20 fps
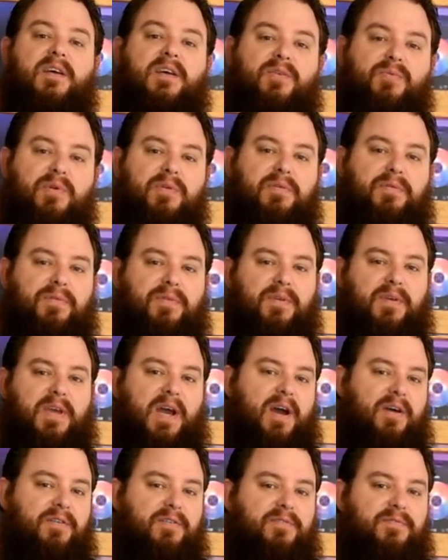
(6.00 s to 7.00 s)
With the
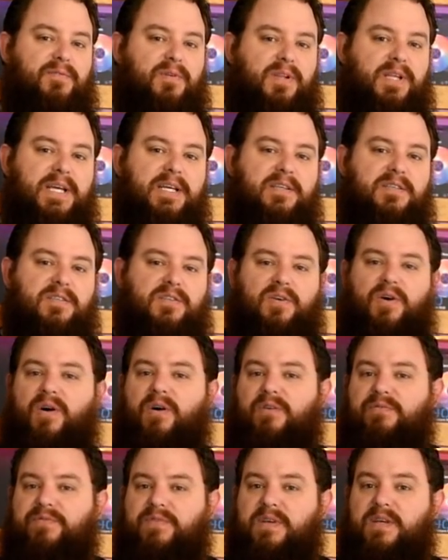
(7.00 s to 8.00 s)
current release
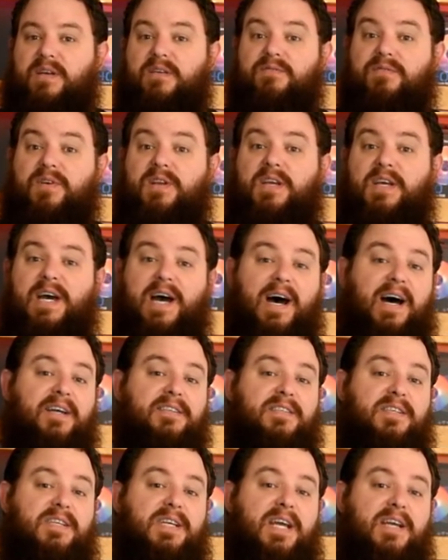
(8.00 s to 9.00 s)
of the NVIDIA
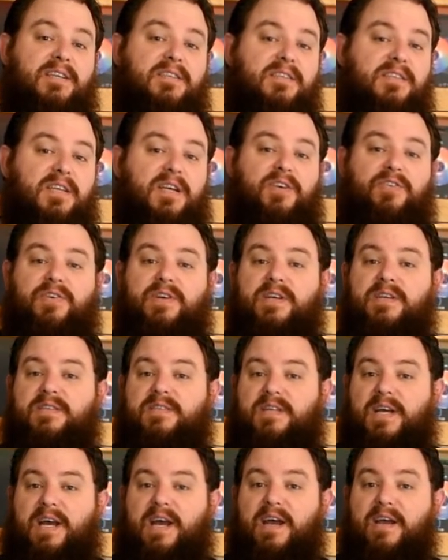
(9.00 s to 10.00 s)
RTX series
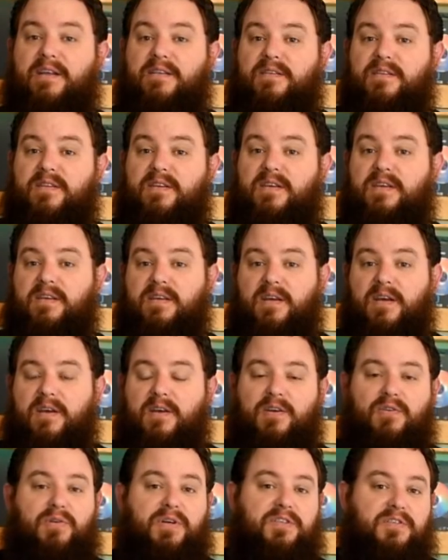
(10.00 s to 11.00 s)
and the
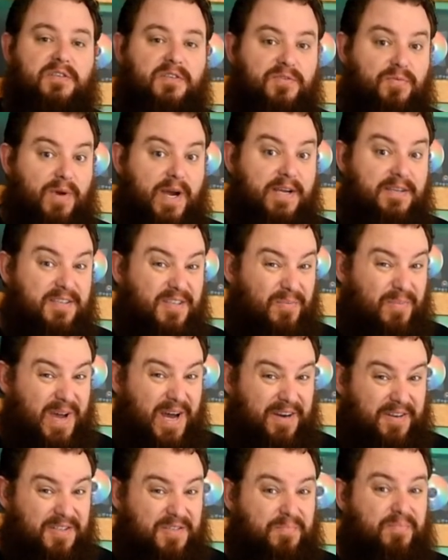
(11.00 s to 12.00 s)
questions raised
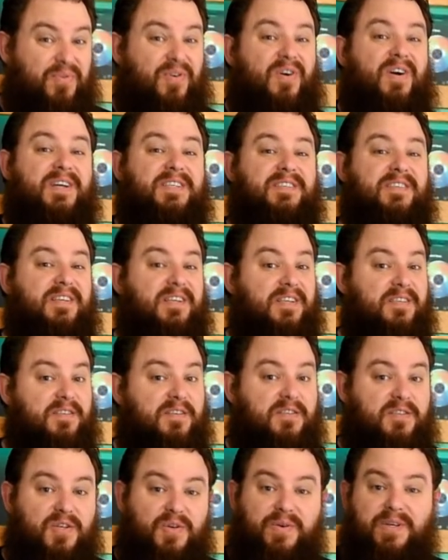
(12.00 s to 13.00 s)
about its pricing, is
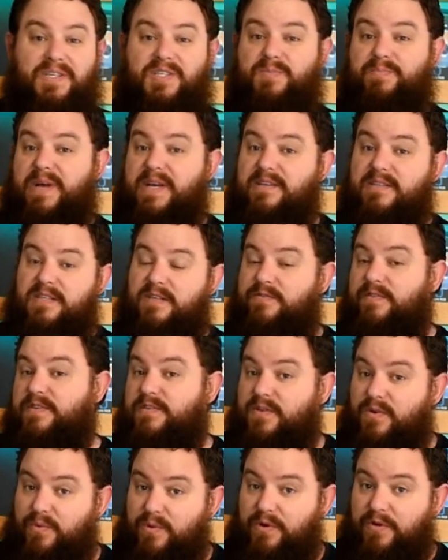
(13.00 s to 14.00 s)
it too expensive, is
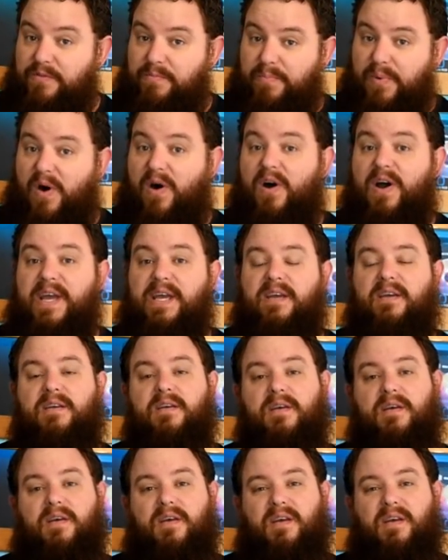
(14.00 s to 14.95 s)
it worth buying?